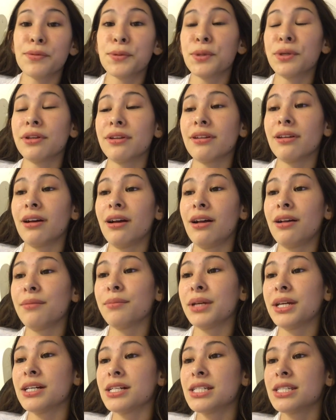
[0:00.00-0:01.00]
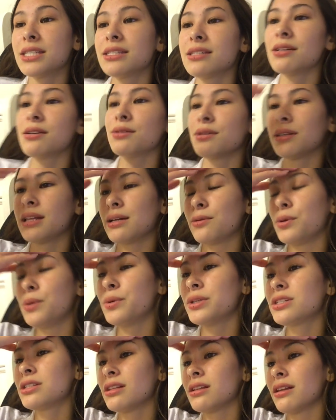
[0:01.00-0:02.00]
And because like we
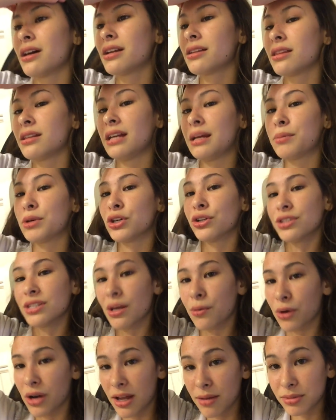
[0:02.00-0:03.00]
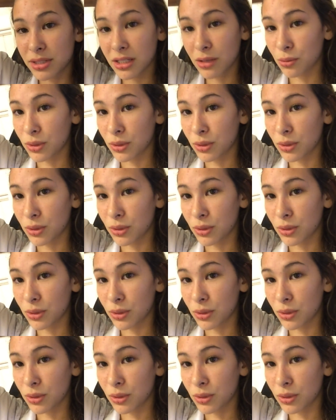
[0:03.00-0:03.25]
went to a lot of the neighborhoods that were empty,